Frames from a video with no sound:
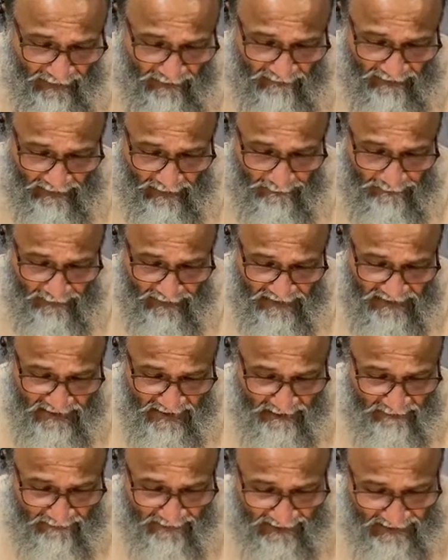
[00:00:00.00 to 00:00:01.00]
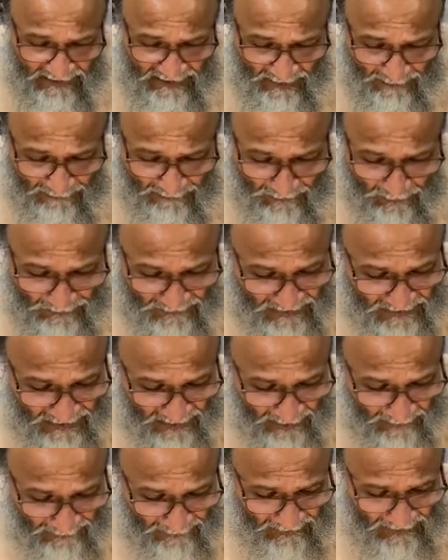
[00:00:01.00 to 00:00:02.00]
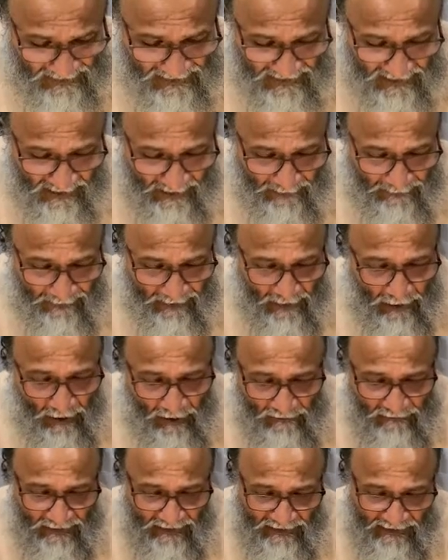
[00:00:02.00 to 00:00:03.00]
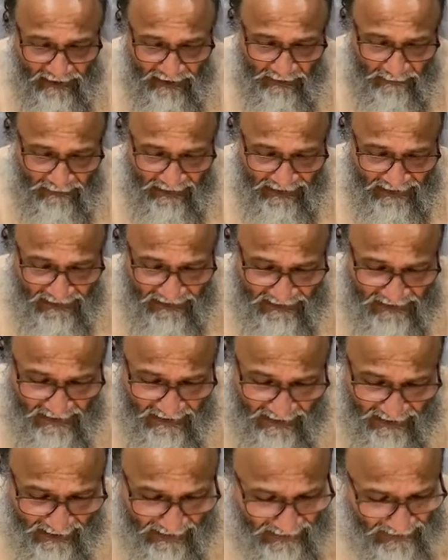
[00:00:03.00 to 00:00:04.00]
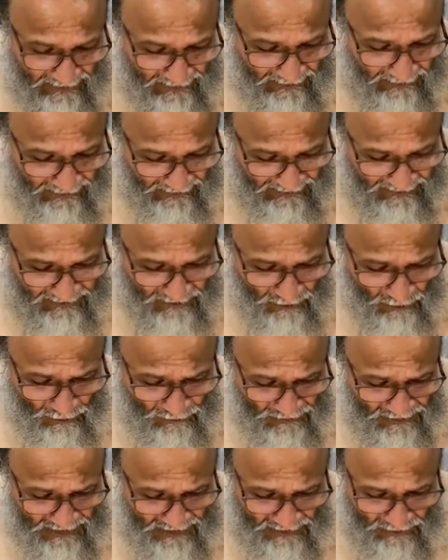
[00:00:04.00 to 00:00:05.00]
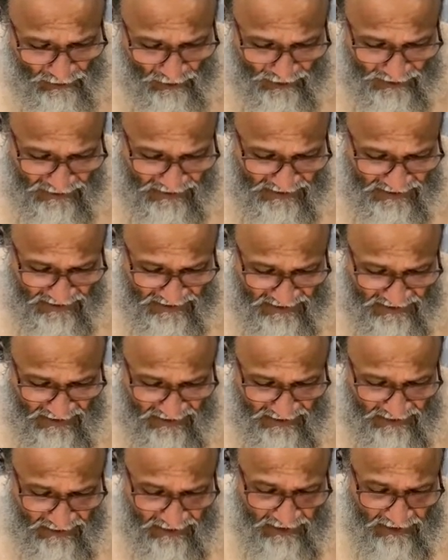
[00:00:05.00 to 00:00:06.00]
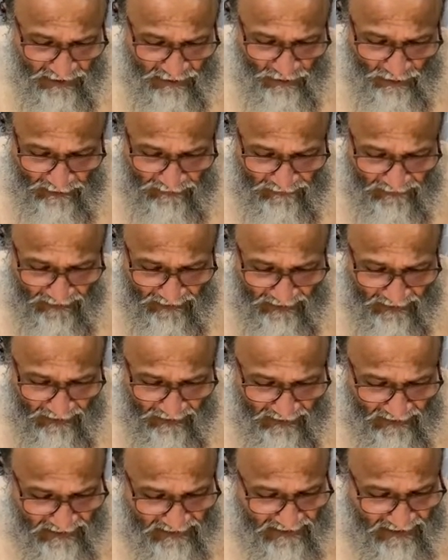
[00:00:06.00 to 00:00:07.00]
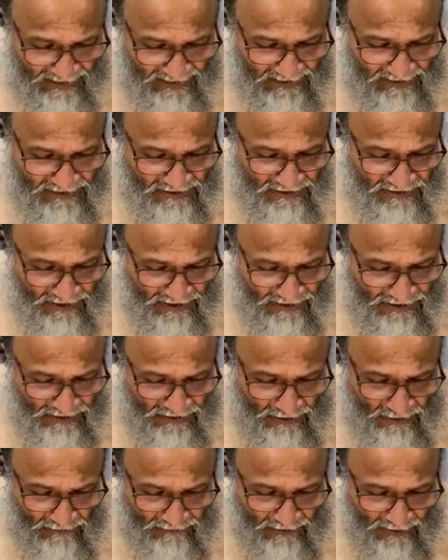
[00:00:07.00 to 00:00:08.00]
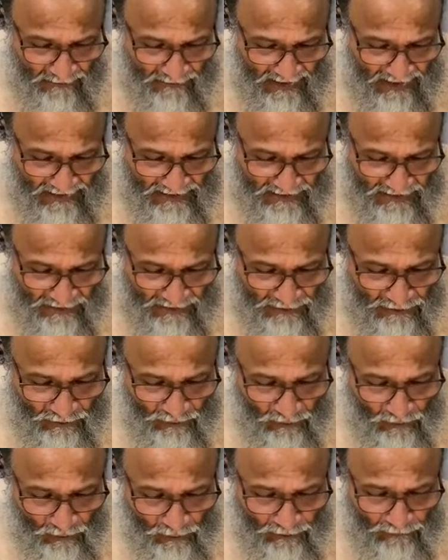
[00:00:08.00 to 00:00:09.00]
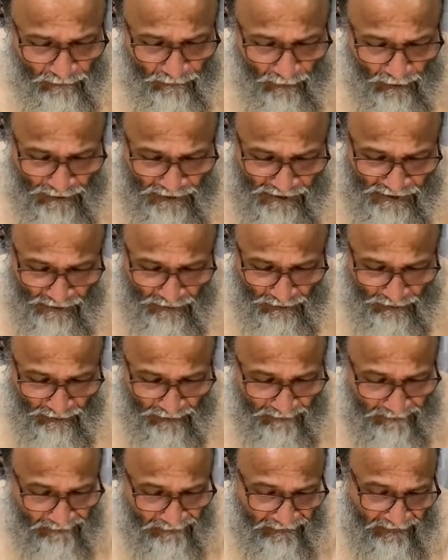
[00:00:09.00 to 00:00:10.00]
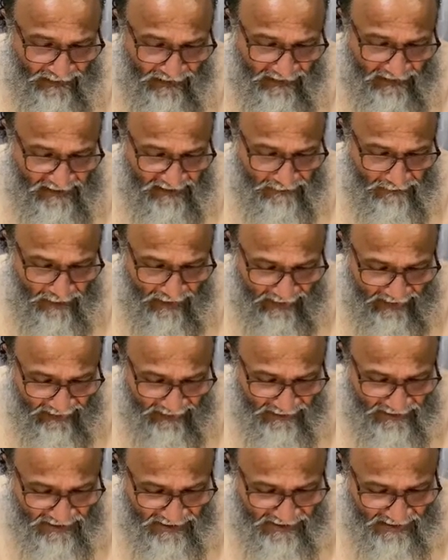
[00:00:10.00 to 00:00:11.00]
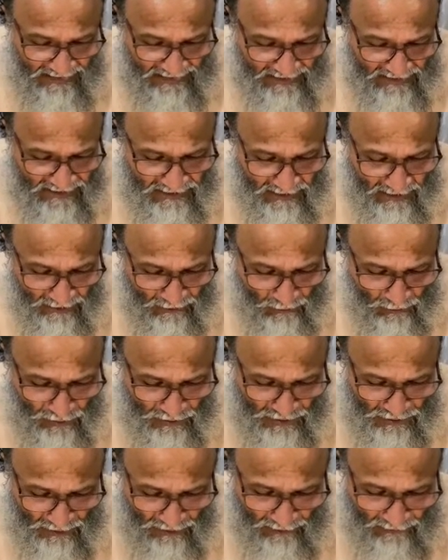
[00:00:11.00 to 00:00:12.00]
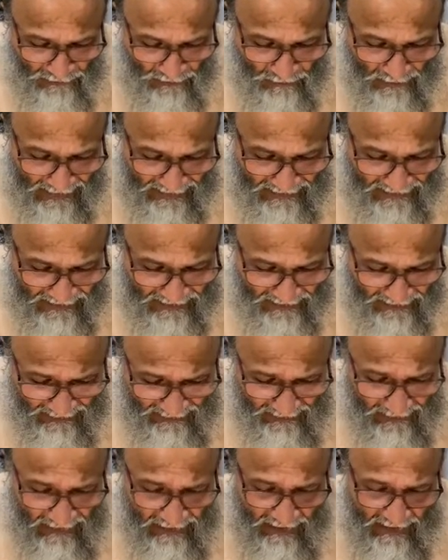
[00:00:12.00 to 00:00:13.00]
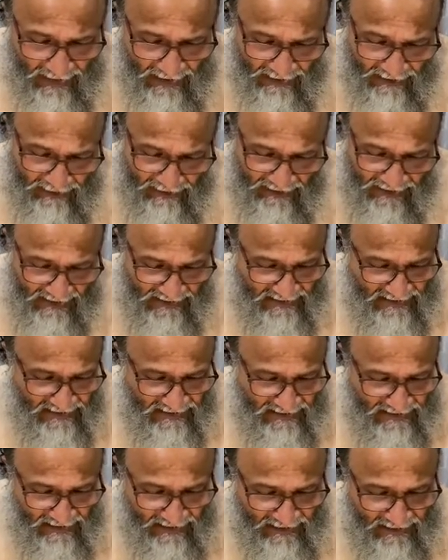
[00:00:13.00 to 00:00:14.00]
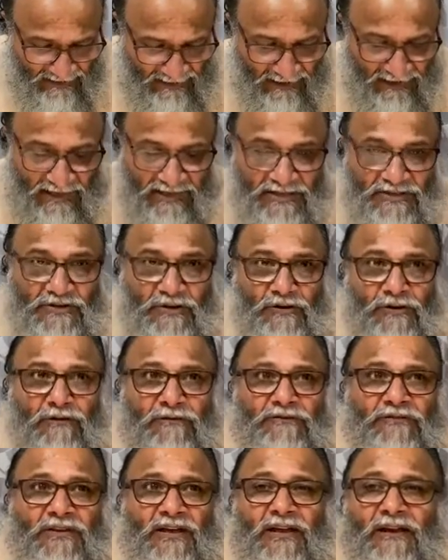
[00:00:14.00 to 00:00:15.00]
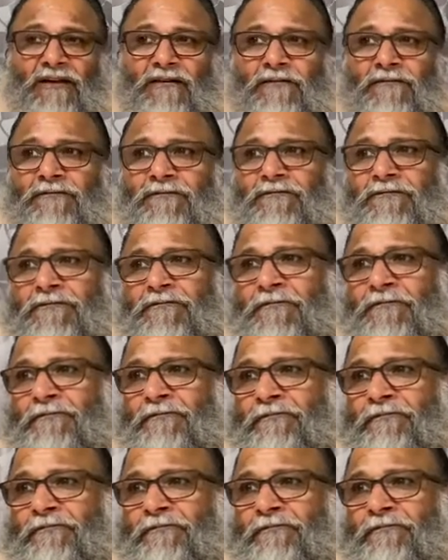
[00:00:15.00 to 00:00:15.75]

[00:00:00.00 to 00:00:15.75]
When a person wakes up from sleep, his sleep along with dream ends and he resumes his conscious state. So if he hears the instruction of the master through good fortune, his mind sheds the notion of duality and rests in the nature of self.